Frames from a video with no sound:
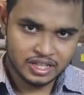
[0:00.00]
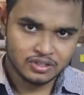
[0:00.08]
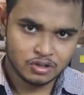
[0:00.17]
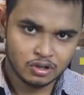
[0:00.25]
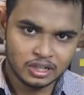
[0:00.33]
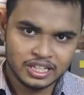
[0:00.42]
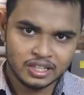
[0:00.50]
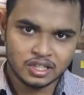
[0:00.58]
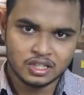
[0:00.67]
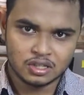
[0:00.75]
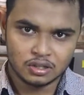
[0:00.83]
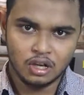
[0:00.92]
Enrolling
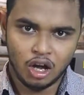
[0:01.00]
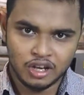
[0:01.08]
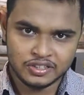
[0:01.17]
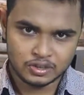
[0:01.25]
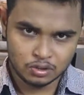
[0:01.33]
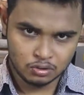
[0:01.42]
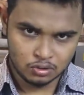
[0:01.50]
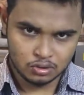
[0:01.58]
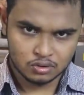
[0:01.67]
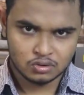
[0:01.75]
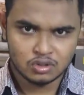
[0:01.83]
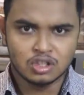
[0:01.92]
into law school.
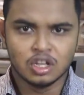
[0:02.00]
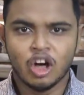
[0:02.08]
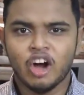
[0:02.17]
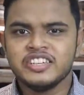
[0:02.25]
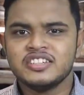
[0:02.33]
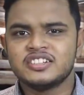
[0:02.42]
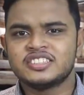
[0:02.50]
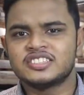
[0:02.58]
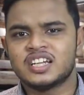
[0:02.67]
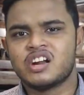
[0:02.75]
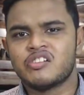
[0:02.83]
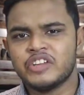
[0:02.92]

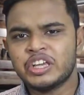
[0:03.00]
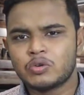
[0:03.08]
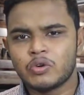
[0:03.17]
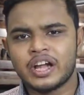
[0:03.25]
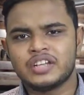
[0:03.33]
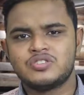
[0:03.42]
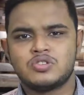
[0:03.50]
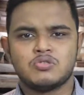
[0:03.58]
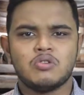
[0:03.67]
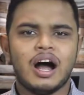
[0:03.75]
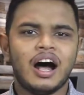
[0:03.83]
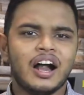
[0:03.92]
Lawyers are required
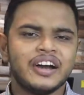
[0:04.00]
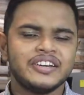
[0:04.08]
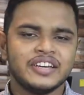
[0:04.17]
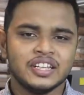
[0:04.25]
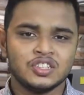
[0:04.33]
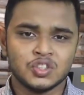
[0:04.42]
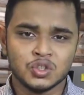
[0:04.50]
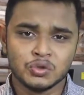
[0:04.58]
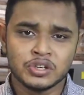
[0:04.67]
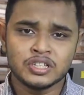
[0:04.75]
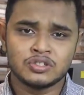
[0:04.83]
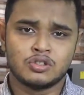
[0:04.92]
to earn a
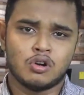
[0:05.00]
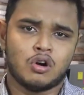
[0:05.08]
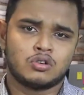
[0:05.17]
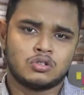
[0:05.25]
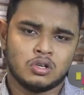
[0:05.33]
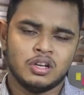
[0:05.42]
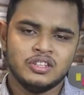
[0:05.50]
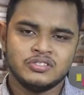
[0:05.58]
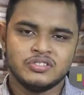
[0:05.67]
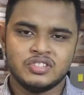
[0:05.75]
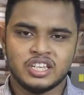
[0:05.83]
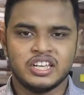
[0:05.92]
Juris Doctor
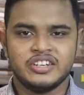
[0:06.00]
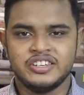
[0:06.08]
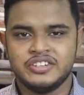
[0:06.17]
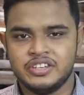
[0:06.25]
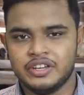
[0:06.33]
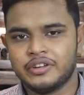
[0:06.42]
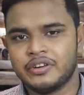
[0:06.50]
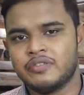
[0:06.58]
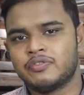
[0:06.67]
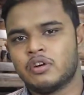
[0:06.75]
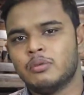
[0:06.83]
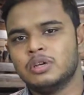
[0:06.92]
degree
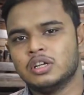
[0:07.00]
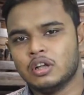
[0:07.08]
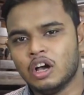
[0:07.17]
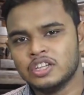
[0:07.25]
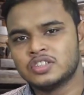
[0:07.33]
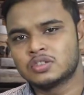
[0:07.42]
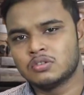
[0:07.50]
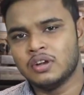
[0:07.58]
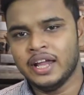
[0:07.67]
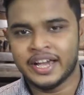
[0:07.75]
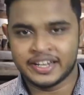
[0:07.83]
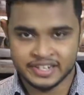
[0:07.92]
from a law
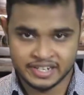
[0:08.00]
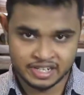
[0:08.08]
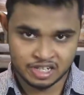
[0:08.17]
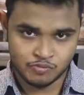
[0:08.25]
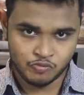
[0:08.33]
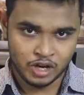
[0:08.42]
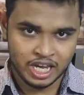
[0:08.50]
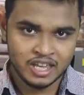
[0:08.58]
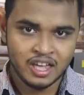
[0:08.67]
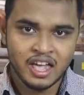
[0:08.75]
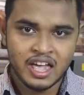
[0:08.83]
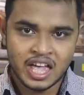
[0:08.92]
school accredited by
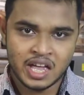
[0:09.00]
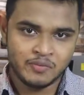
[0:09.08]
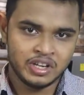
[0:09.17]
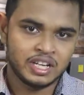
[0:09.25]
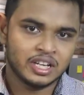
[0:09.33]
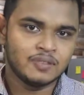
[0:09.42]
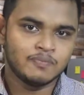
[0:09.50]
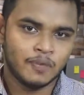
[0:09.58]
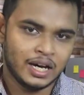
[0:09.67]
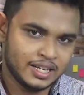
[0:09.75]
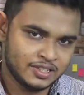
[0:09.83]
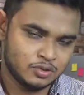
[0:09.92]
American
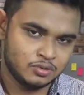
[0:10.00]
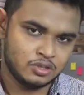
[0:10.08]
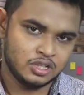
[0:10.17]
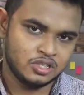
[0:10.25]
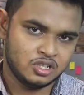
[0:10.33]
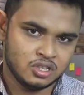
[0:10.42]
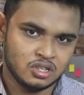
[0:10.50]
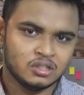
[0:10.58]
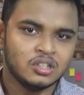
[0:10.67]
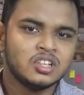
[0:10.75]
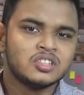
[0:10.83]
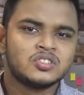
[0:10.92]
Bar Association.
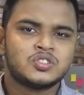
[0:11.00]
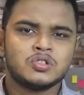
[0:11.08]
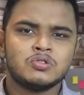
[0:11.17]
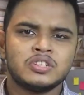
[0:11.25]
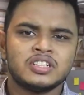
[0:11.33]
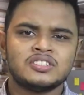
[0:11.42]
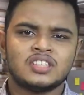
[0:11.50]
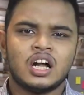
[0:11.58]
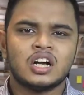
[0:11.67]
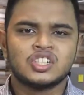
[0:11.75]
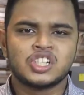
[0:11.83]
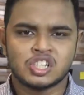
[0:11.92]
Students
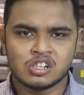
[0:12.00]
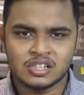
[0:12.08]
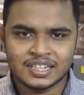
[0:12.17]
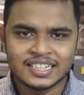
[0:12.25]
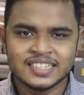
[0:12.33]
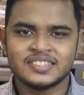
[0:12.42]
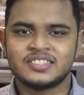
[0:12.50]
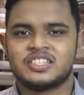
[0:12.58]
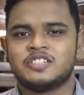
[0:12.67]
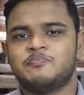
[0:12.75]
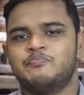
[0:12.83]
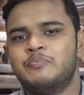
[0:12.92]
are
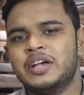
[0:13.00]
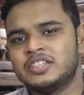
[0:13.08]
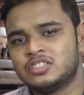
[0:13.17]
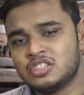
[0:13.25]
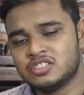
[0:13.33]
shortlisted based